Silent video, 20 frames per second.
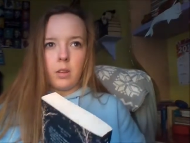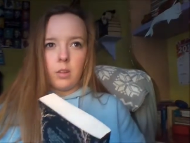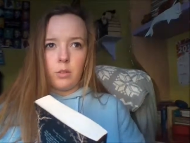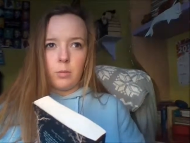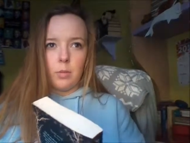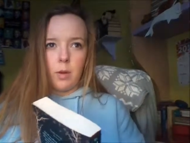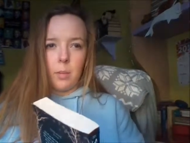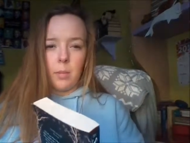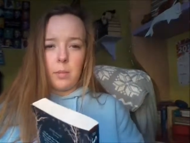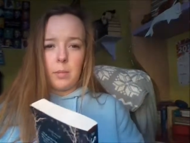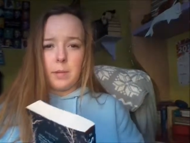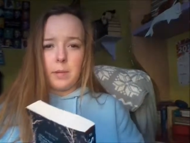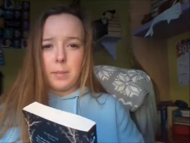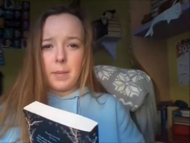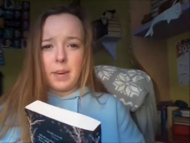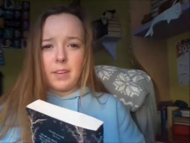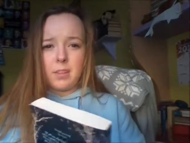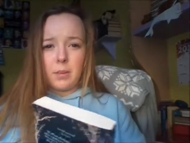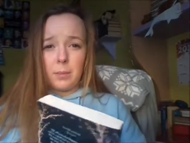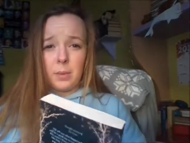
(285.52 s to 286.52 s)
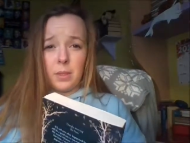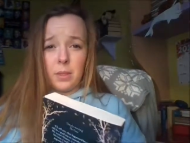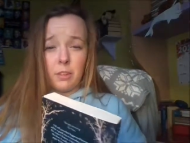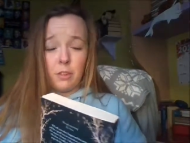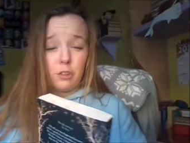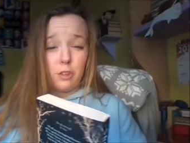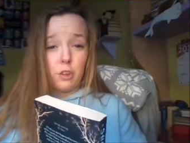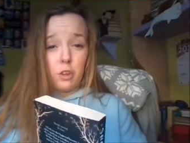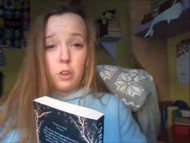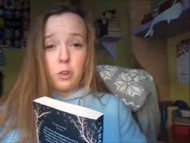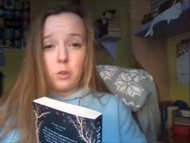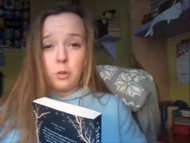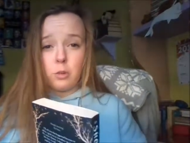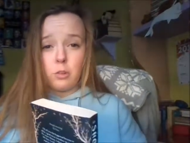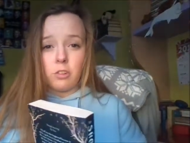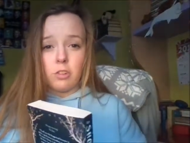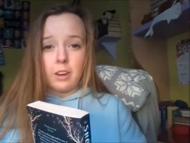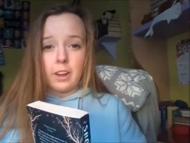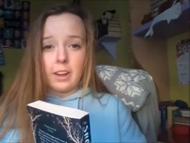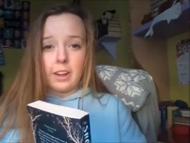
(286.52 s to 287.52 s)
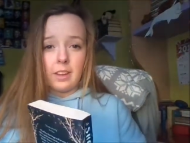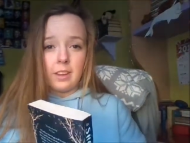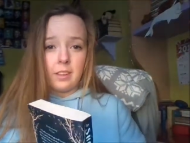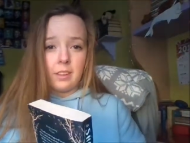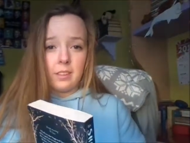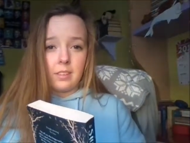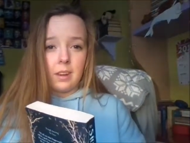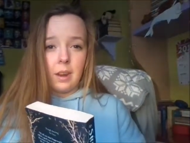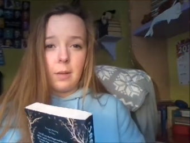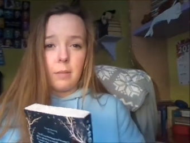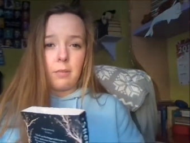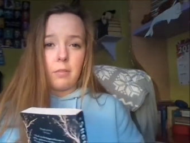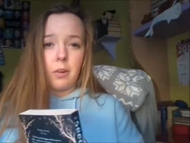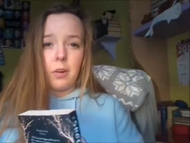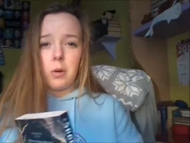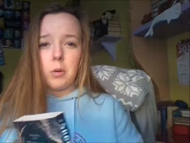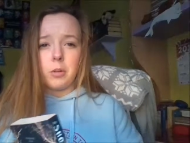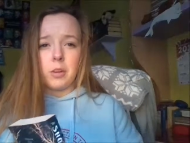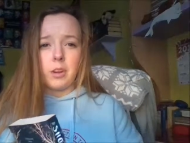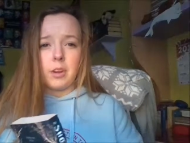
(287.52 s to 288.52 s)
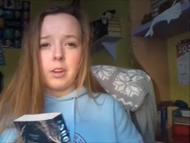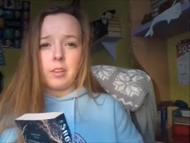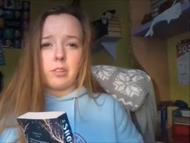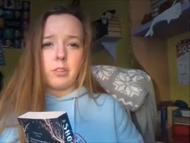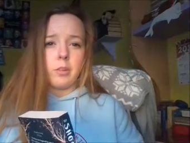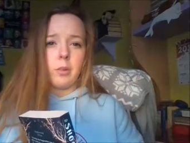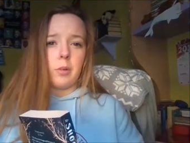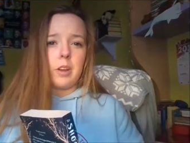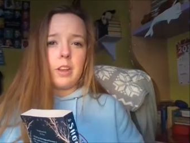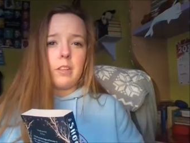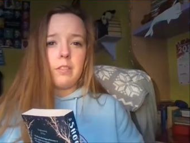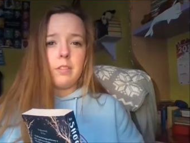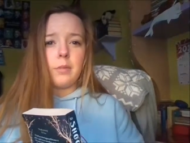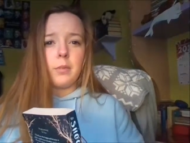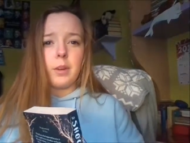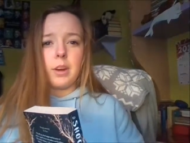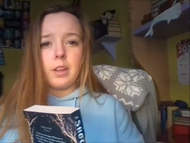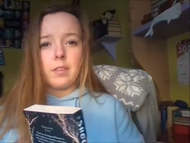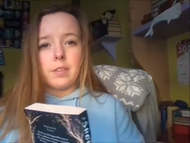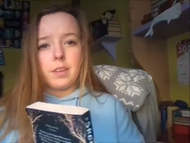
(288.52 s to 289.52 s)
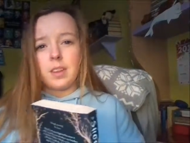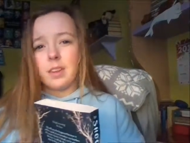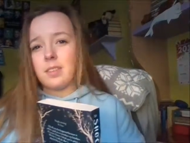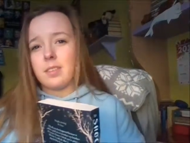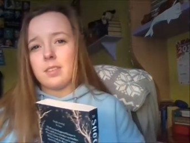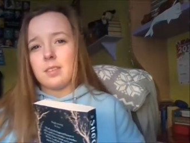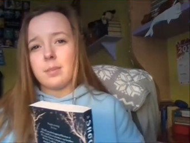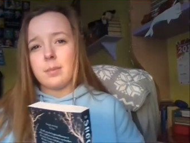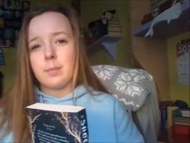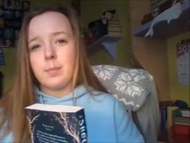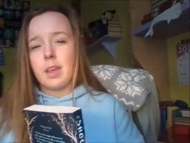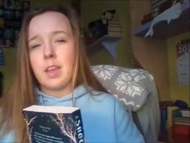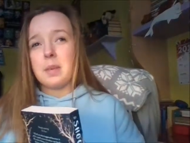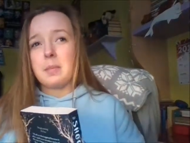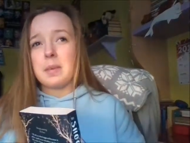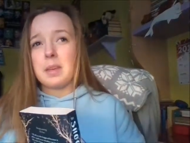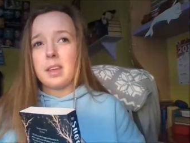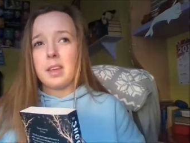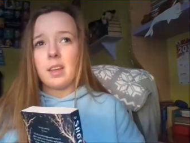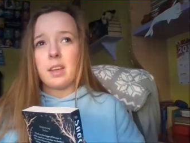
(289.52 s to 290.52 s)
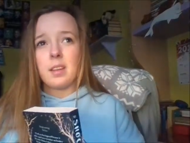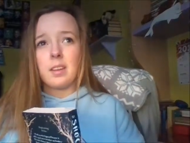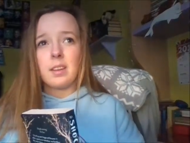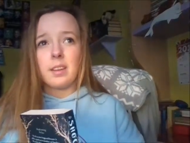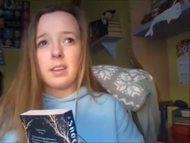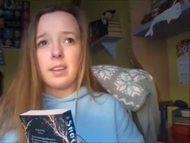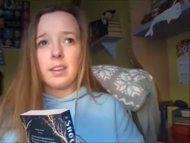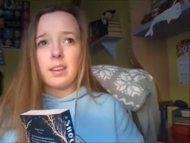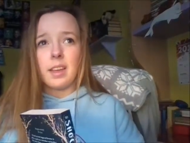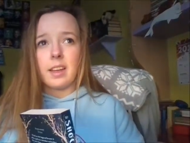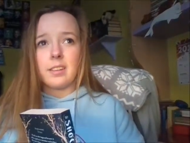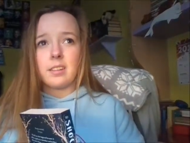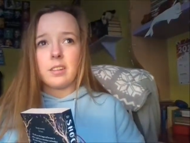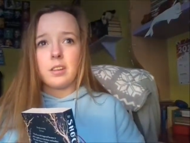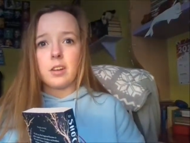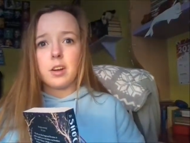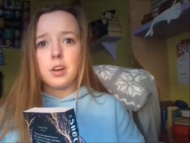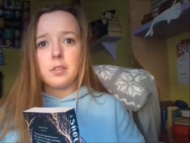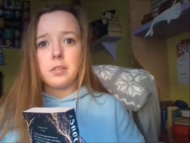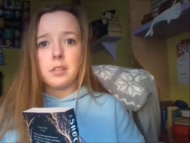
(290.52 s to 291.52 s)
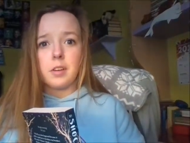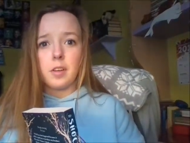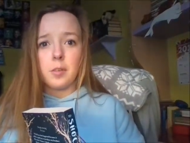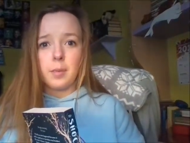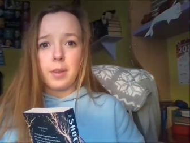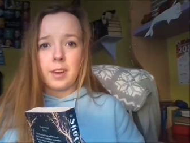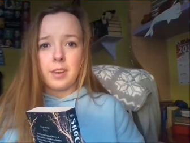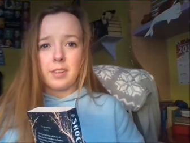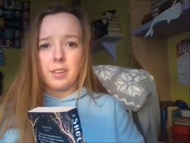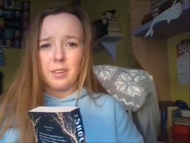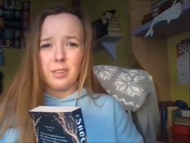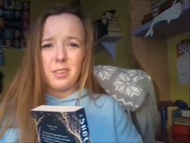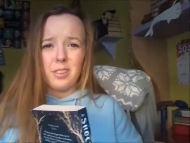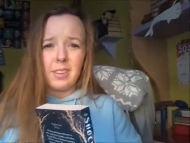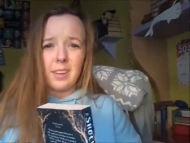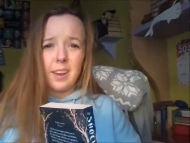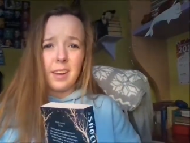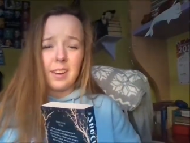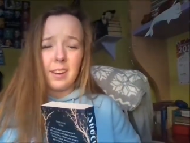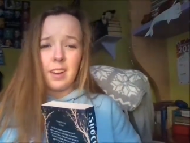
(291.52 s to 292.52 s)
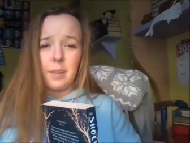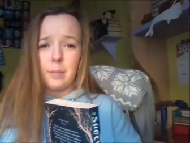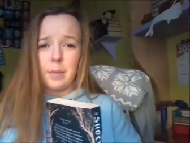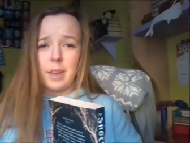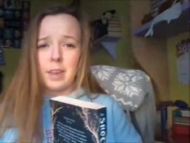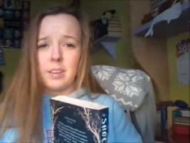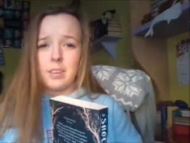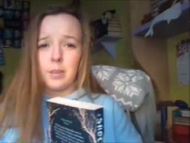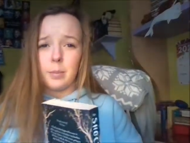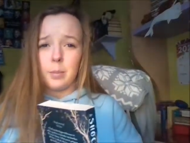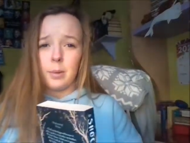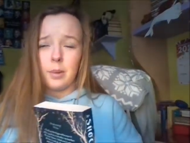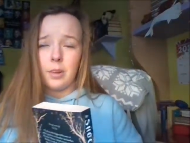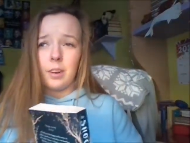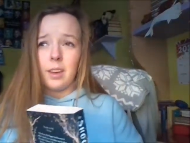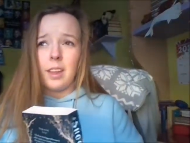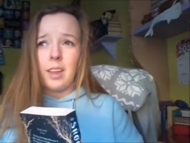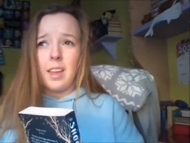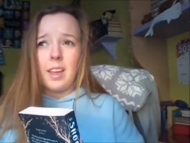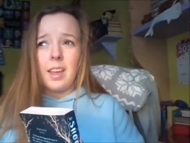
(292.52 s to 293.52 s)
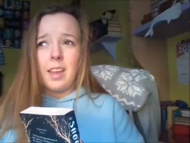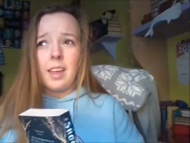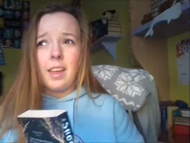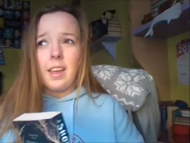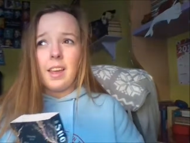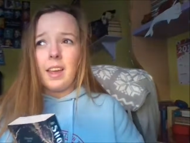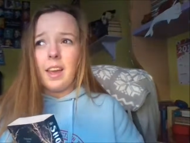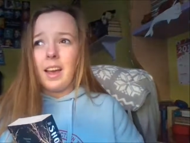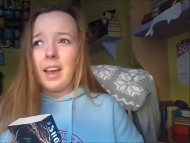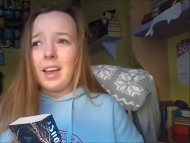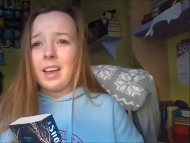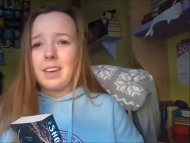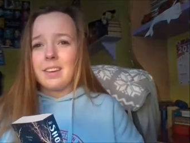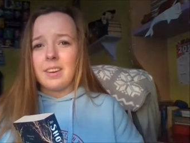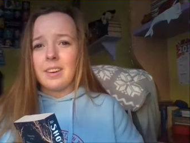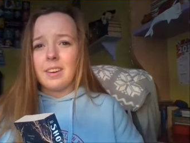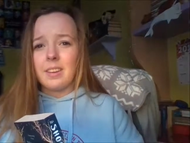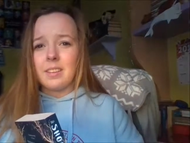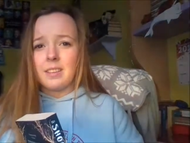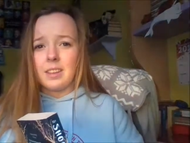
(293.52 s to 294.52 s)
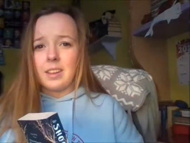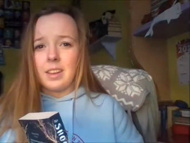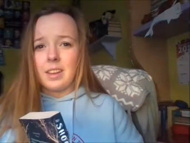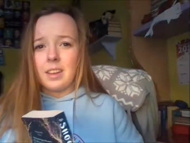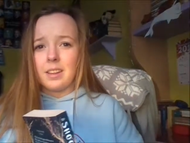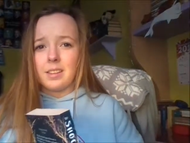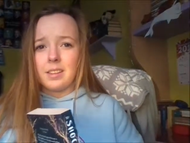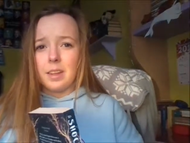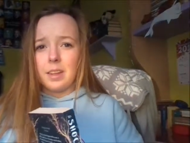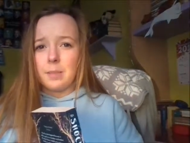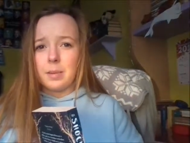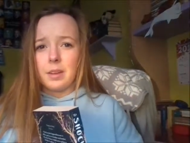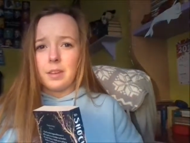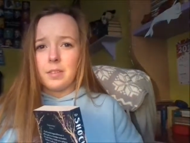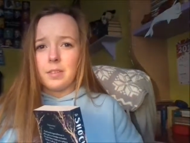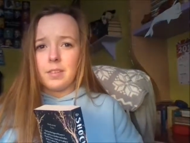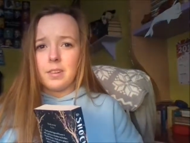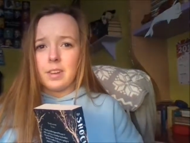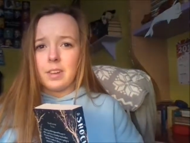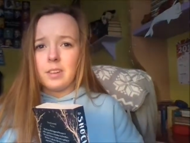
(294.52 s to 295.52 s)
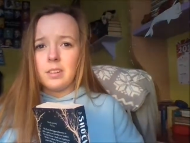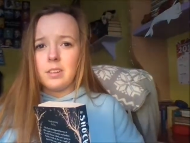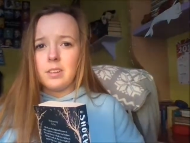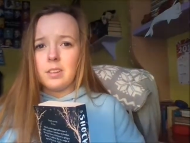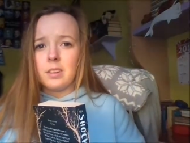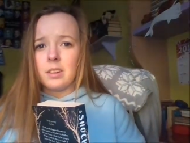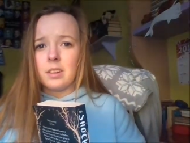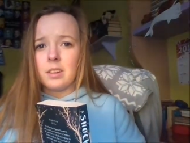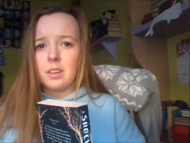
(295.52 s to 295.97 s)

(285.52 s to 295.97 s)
it's probably meant to be this huge like step forward in his grief and whatever, he's maybe getting over it a bit and understanding it better, but I didn't see it as that big of a deal.